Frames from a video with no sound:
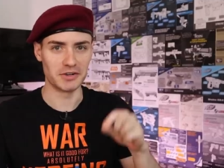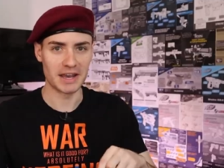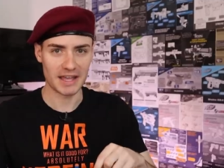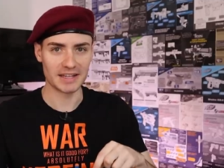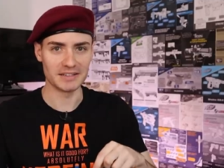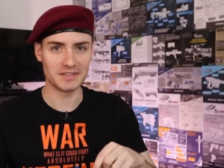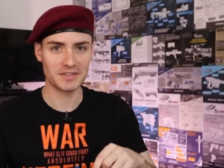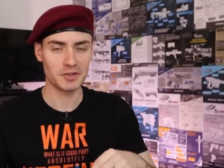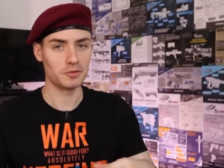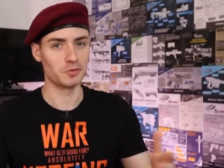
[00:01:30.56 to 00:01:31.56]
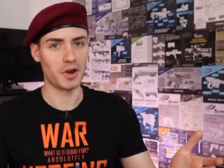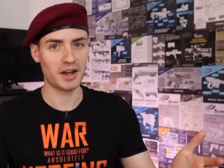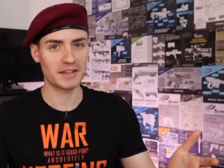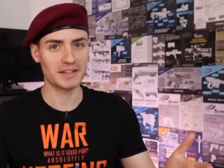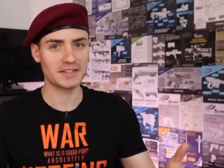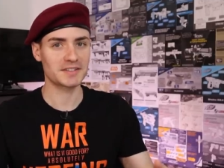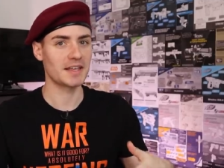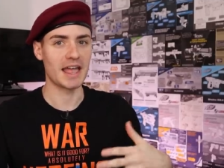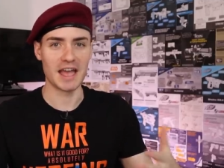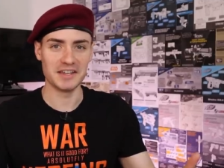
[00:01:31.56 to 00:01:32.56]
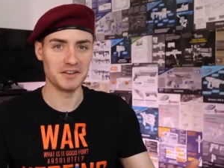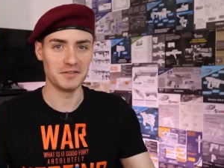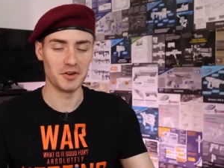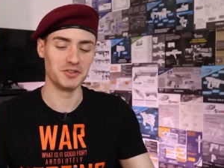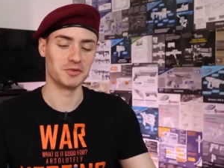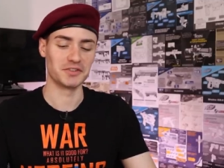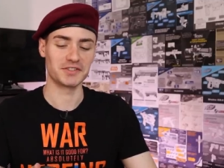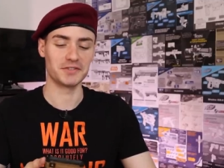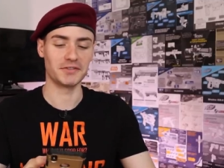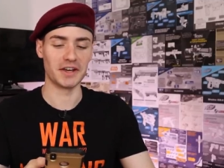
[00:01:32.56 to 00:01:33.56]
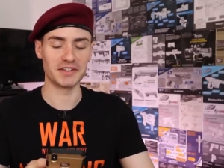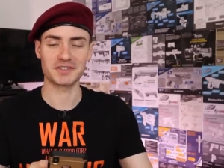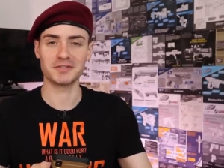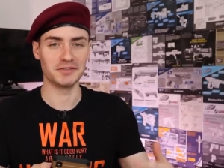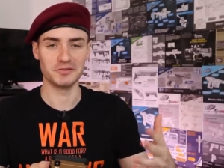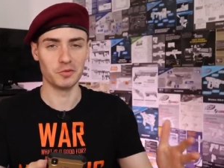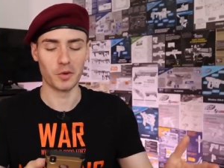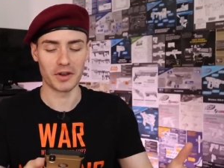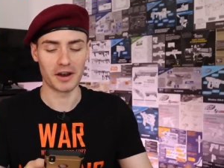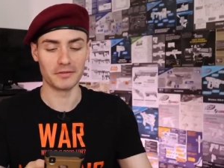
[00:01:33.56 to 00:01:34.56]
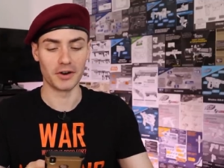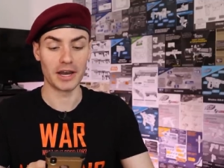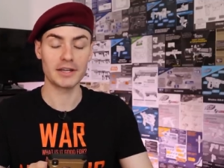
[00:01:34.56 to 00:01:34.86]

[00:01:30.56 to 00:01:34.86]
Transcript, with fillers: grenades, rockets, any of those would have sufficed, whatever.